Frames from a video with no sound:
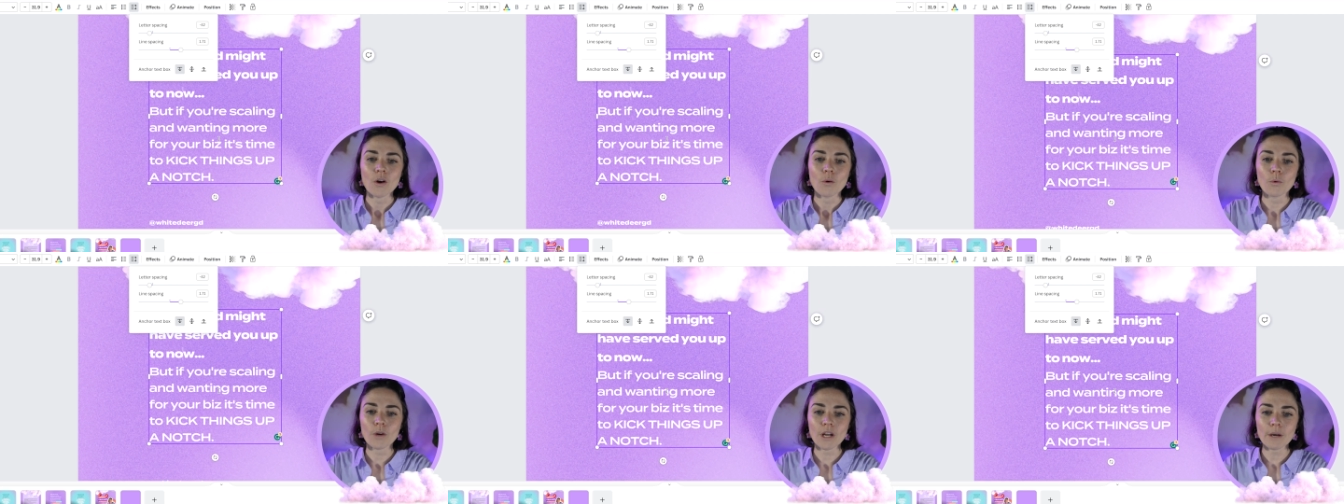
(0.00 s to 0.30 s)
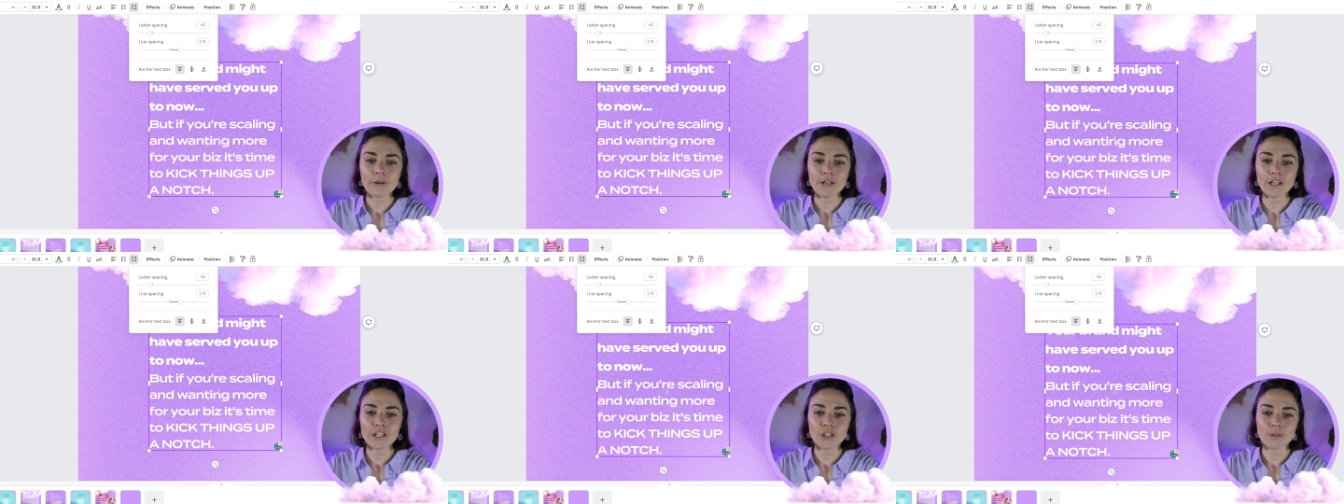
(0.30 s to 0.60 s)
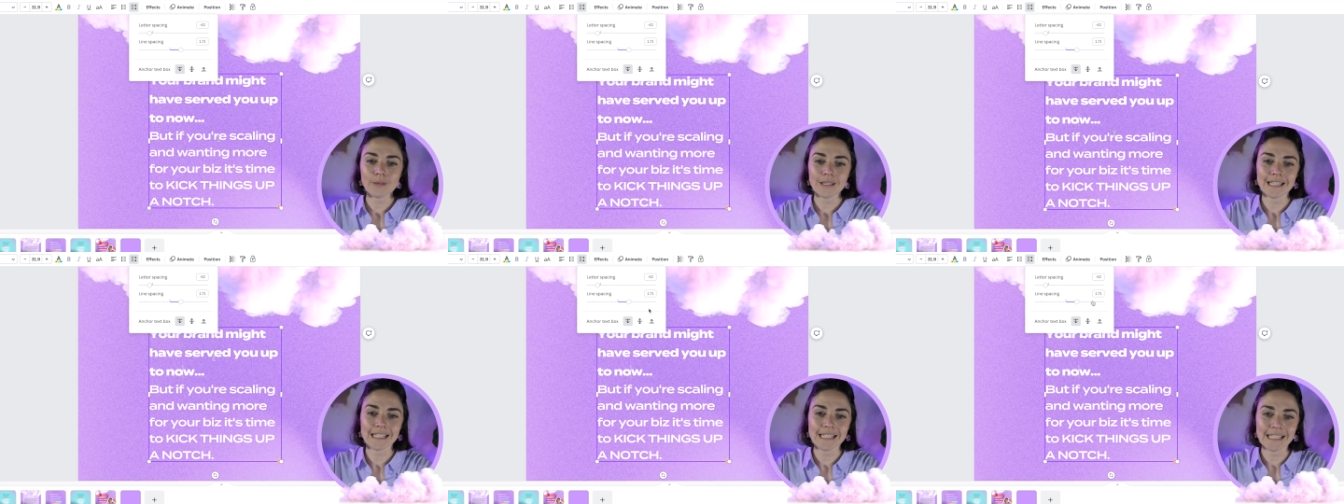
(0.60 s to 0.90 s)
what I want to
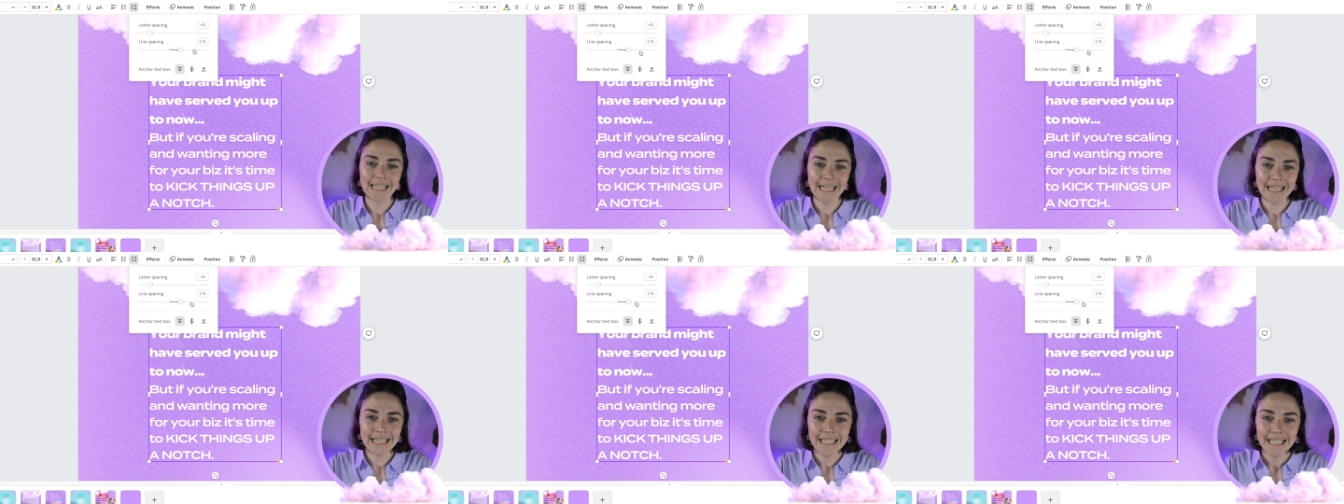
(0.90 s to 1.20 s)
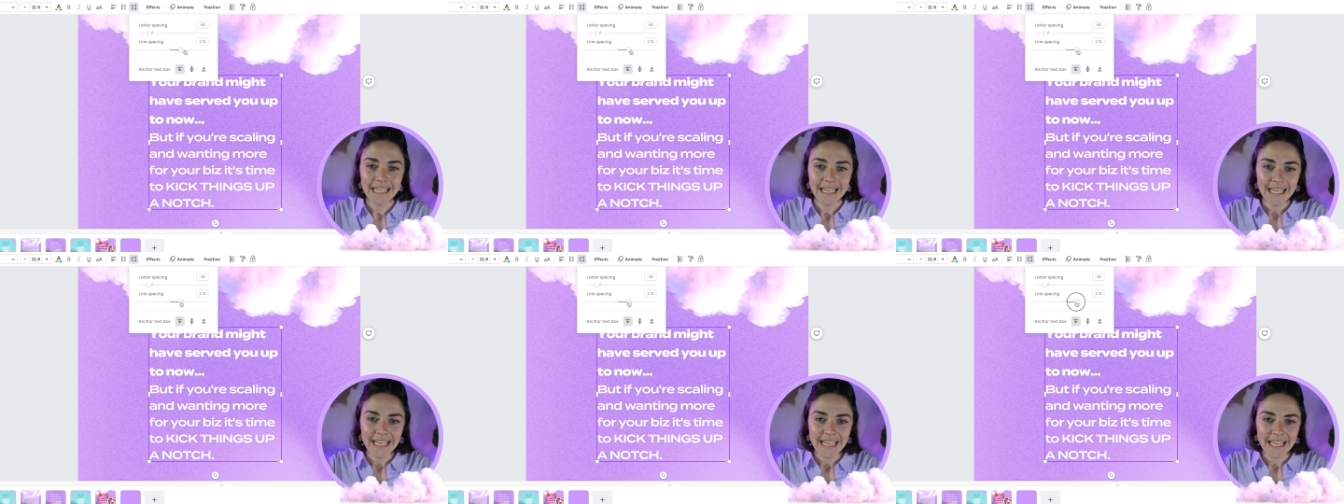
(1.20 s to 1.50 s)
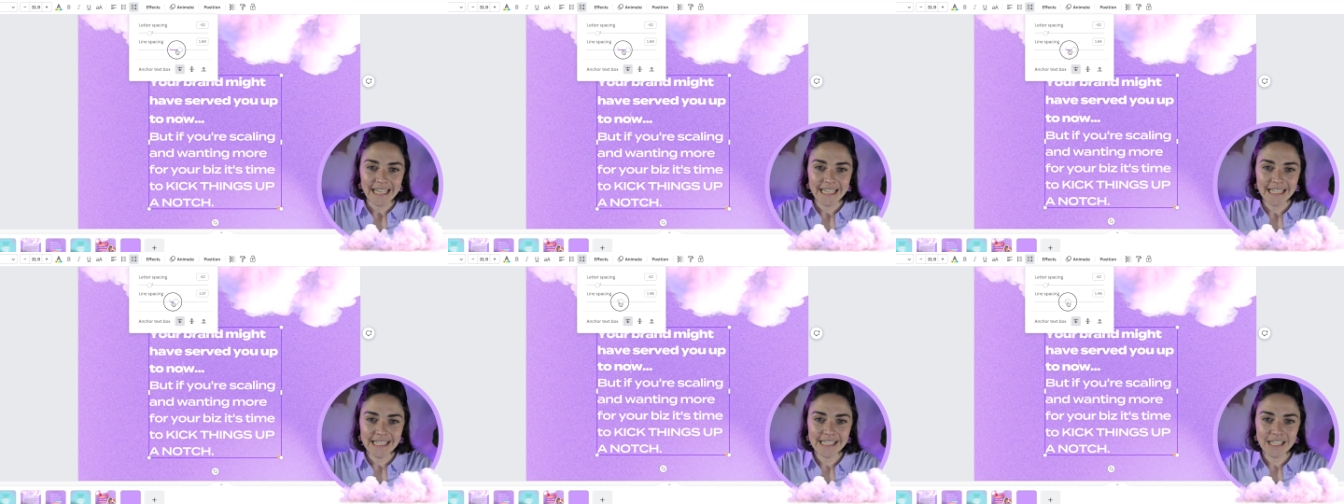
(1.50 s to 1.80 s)
do instead
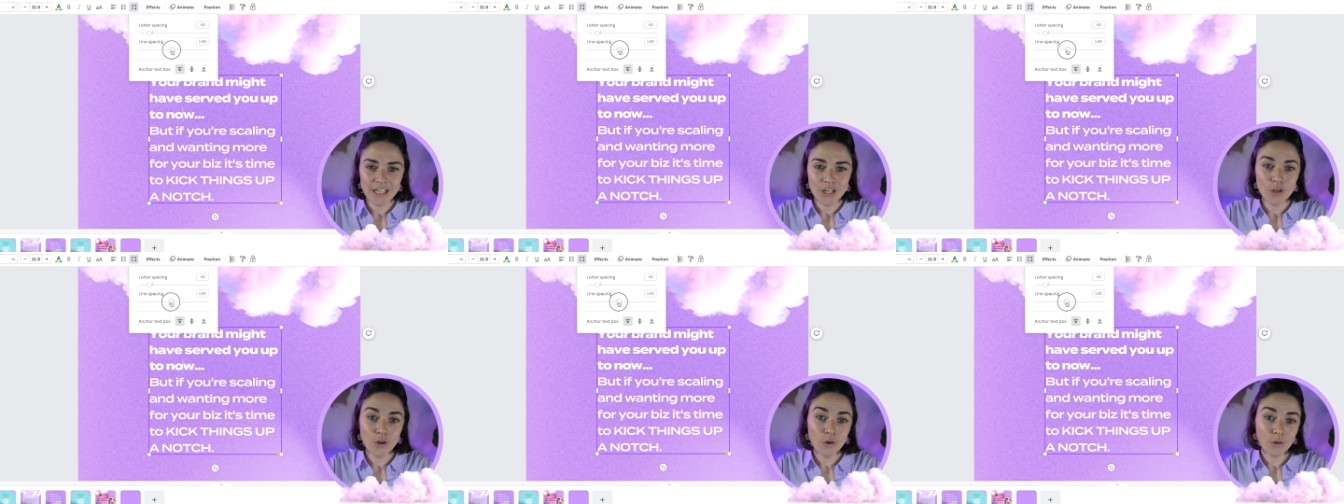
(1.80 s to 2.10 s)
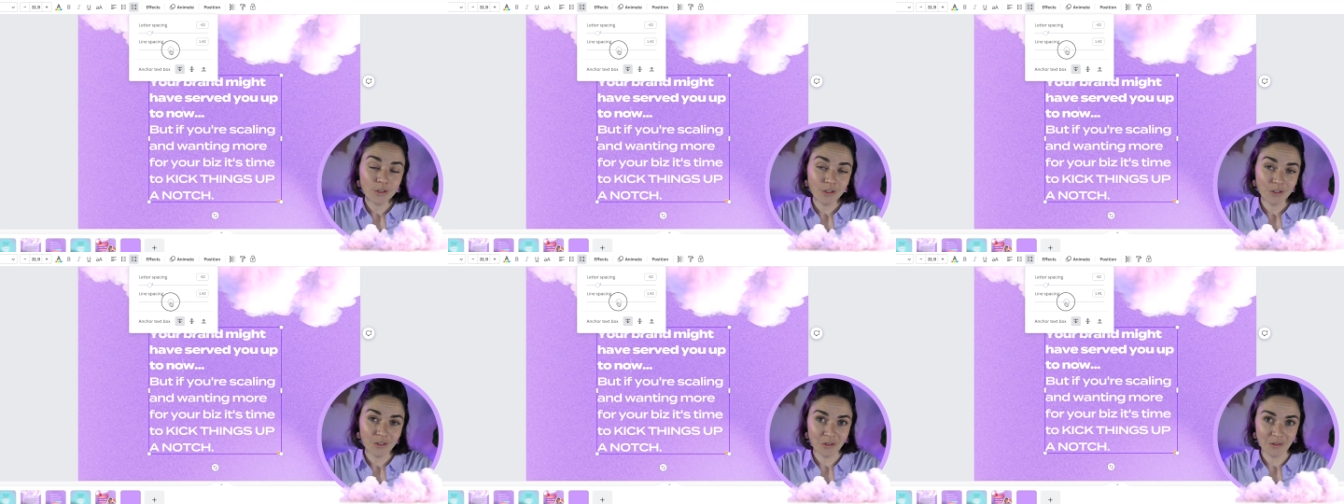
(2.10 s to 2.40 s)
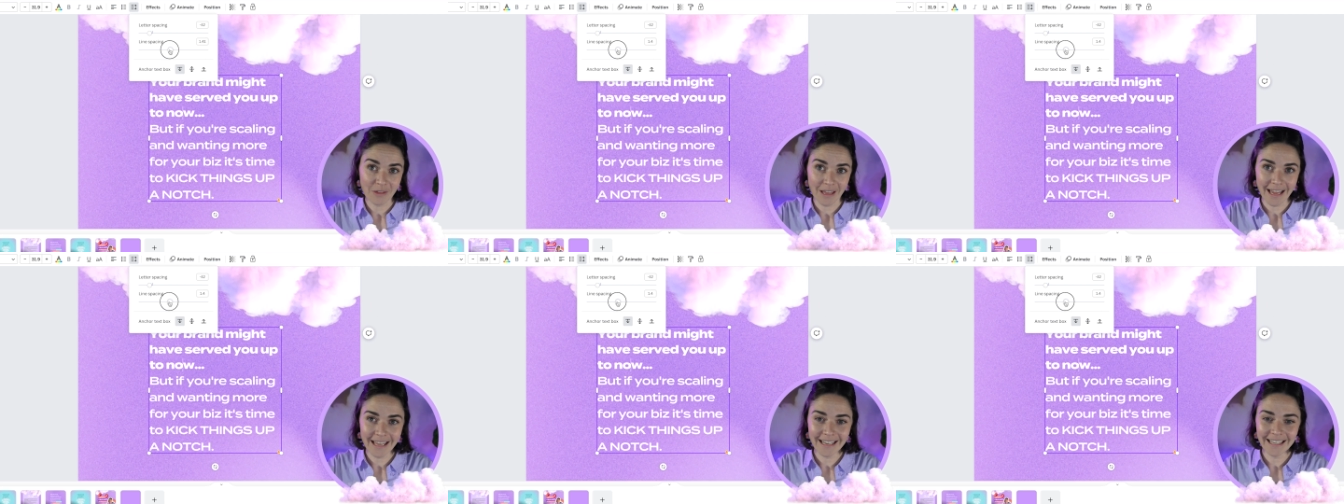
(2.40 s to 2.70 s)
is not
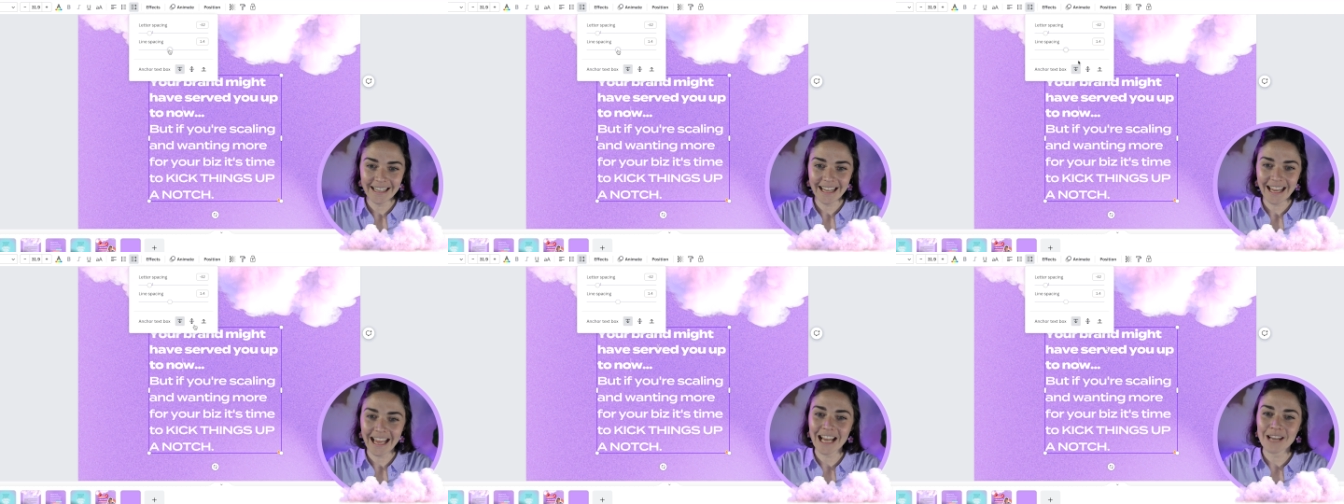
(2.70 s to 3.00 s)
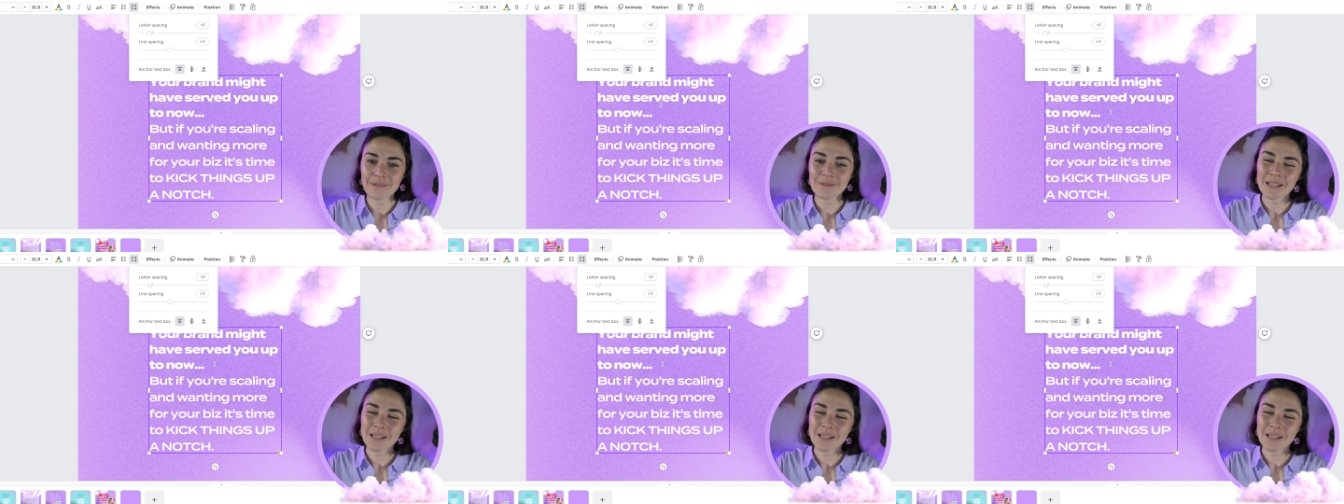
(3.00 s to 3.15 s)
do that.